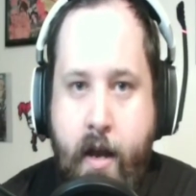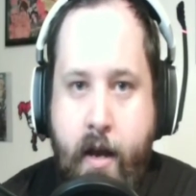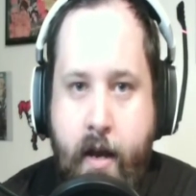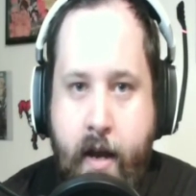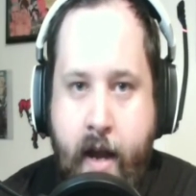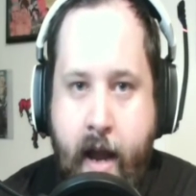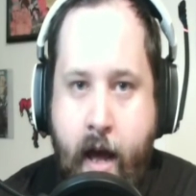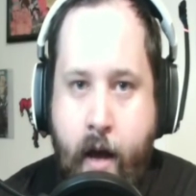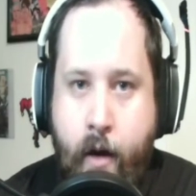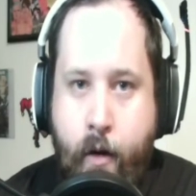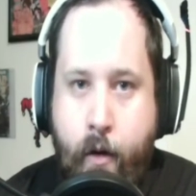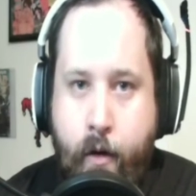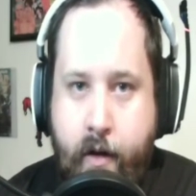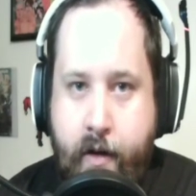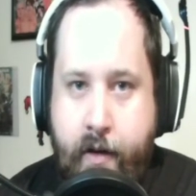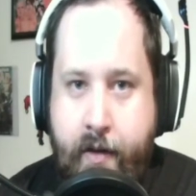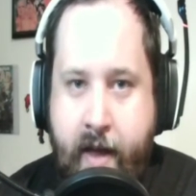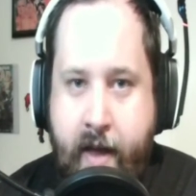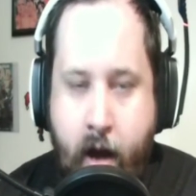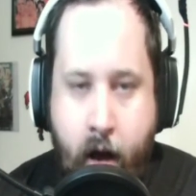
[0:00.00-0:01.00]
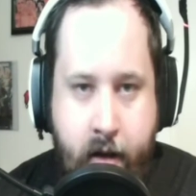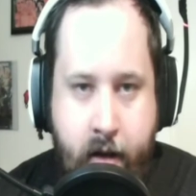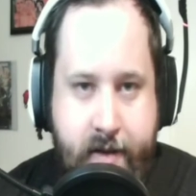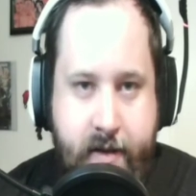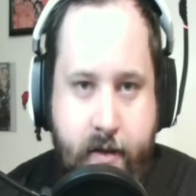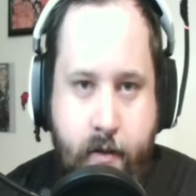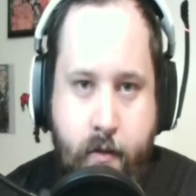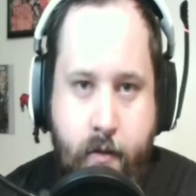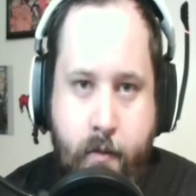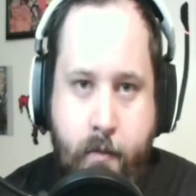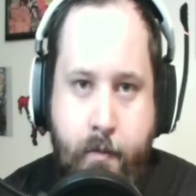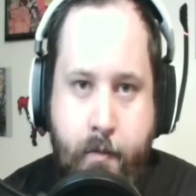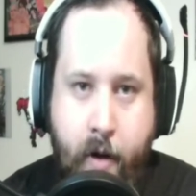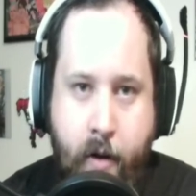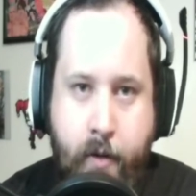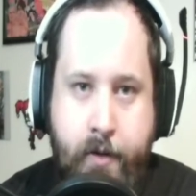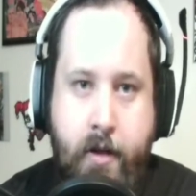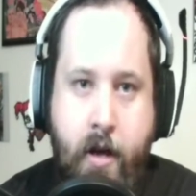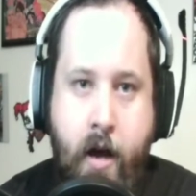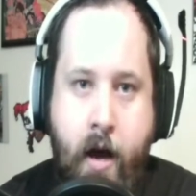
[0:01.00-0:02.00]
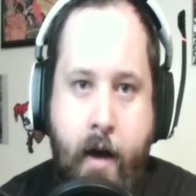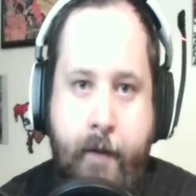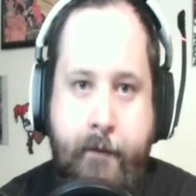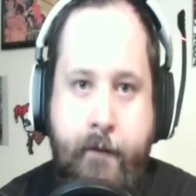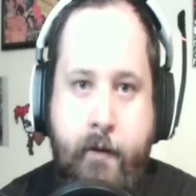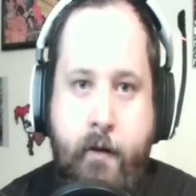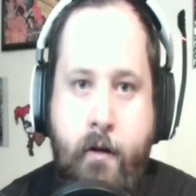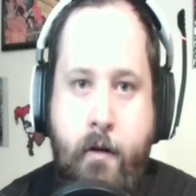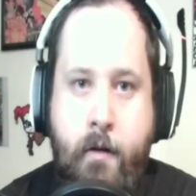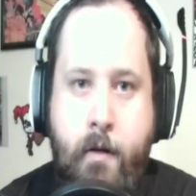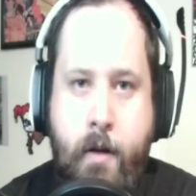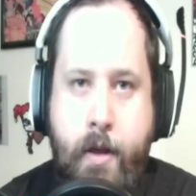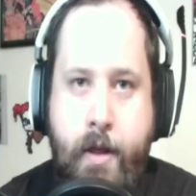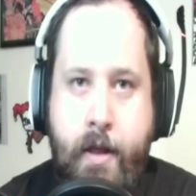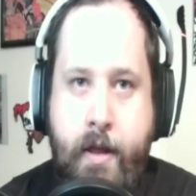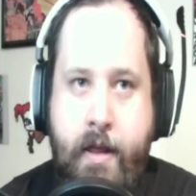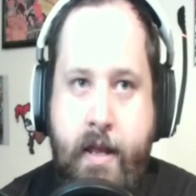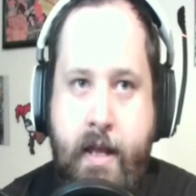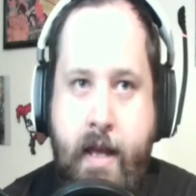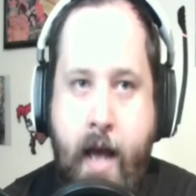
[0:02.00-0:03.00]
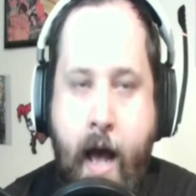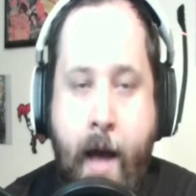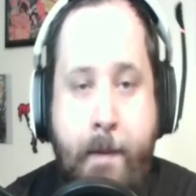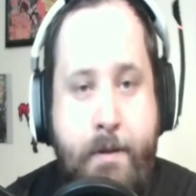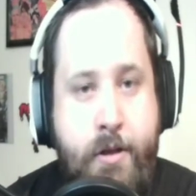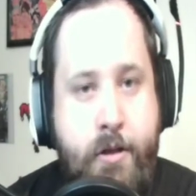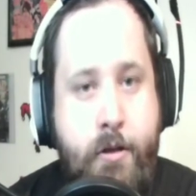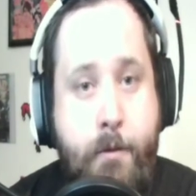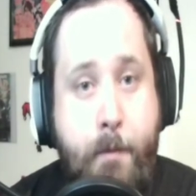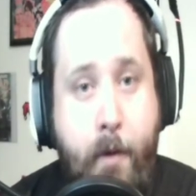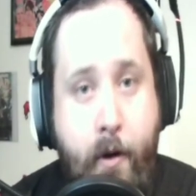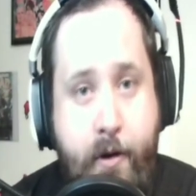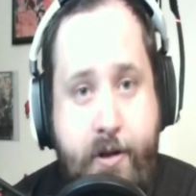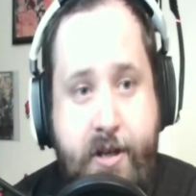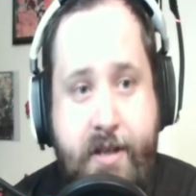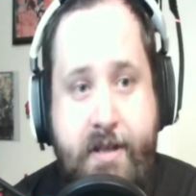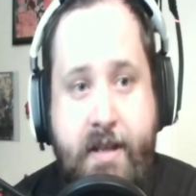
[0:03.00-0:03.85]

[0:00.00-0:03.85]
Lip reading: Now, they also both offer the option to purchase